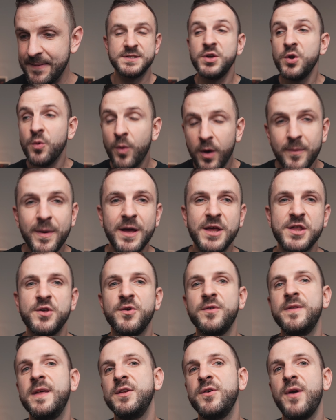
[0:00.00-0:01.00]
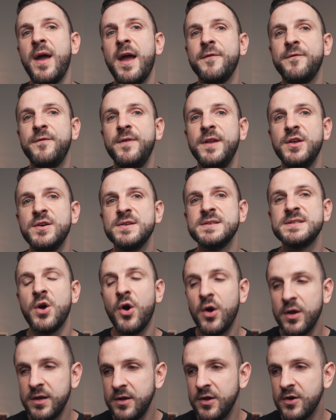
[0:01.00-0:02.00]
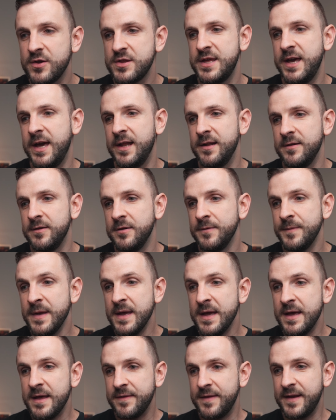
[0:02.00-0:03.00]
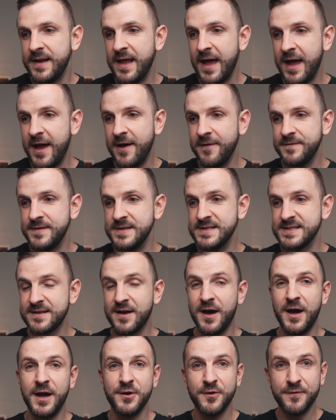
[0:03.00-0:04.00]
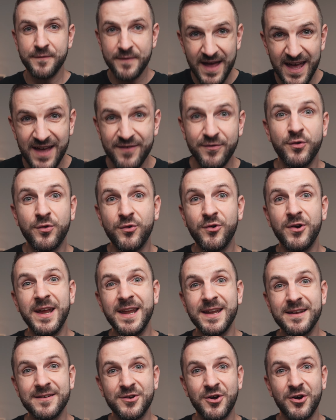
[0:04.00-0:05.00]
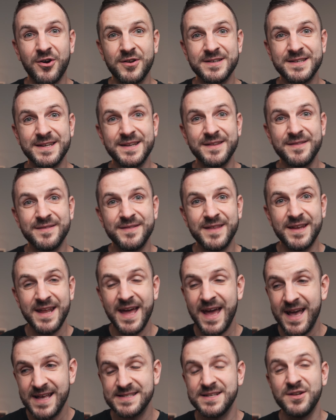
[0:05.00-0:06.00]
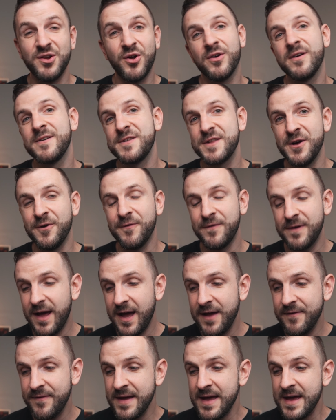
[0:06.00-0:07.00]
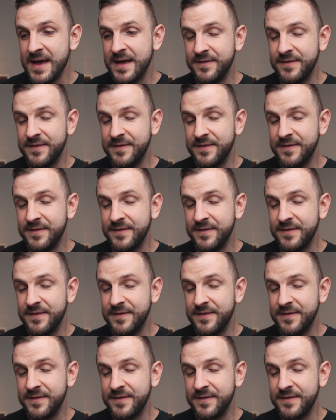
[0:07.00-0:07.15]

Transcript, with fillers: So you wanna make sure that you have videos on your channel that have this kind of evergreen content that has a longer shelf life.